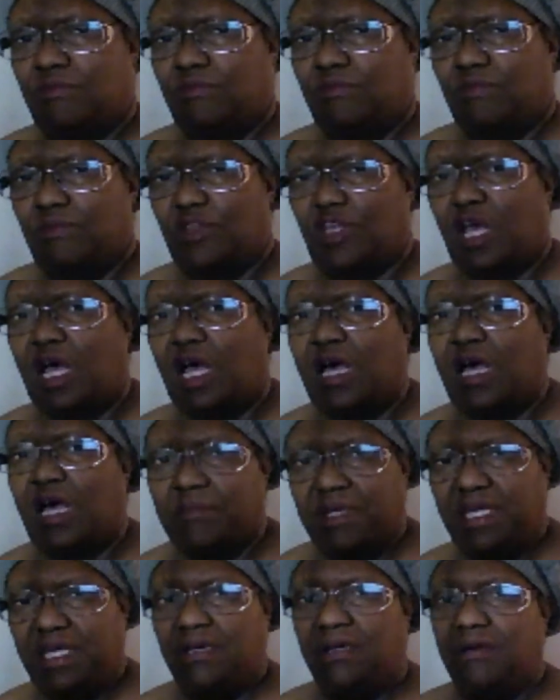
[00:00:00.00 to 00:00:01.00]
I'm
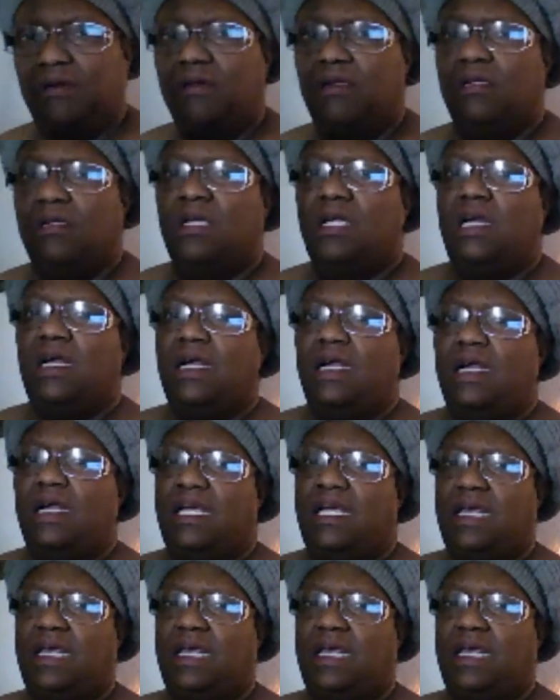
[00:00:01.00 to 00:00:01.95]
here as